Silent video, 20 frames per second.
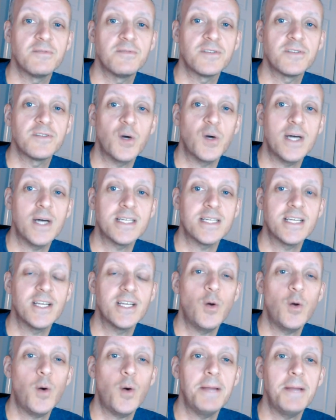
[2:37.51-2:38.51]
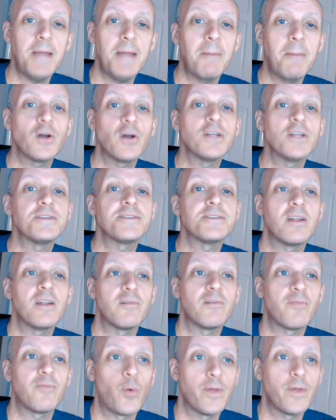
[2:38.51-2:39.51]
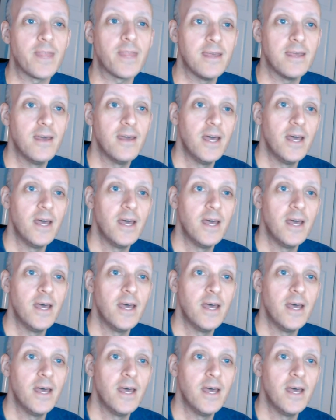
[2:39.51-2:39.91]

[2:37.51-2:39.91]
So I said, you know what, I'm going to settle for the